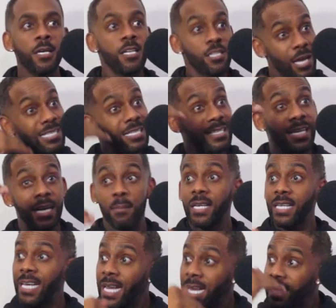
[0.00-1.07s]
Mm. So as I said, I'm a
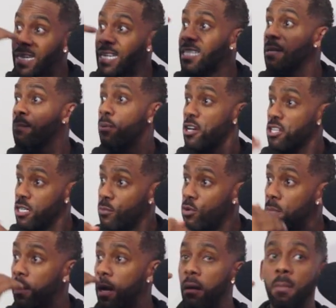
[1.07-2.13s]
kid and it's
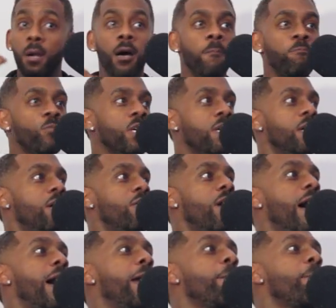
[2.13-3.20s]
impressionable, blah, blah, blah,
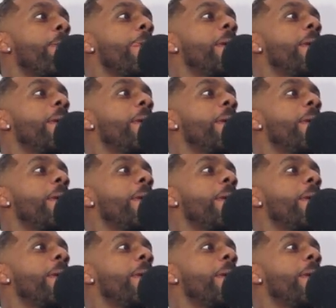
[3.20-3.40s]
right?